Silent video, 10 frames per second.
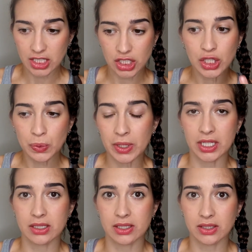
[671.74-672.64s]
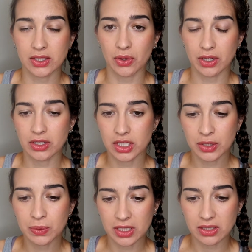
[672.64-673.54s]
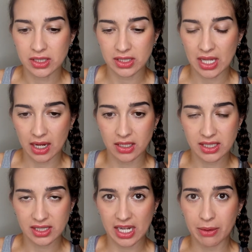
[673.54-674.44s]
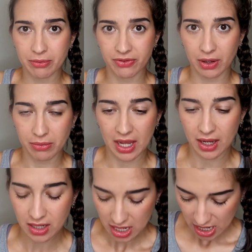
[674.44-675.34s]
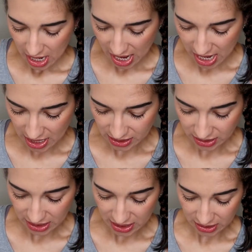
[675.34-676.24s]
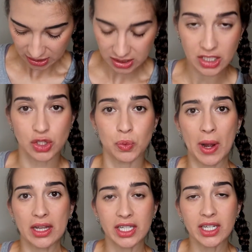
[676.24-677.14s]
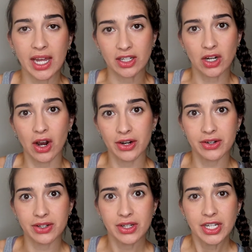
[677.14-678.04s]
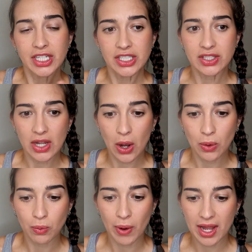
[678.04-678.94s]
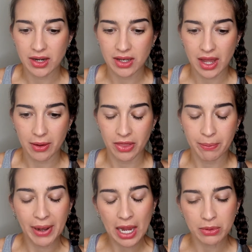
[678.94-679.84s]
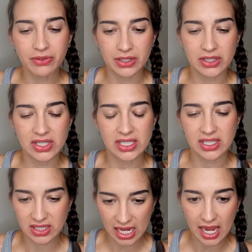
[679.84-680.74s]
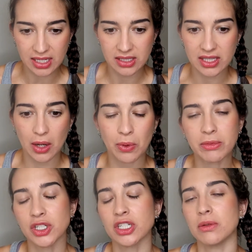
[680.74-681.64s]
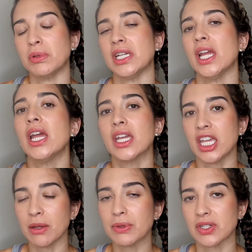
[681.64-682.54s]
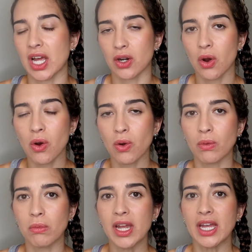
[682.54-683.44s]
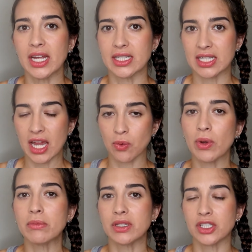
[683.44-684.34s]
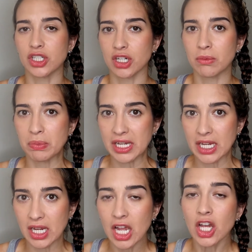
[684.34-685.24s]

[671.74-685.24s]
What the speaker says: 2 words. So there are 2 words that stem from that, and it's dwelling and guard. So when the Bible verse says that women should be keepers at home, it's saying women should be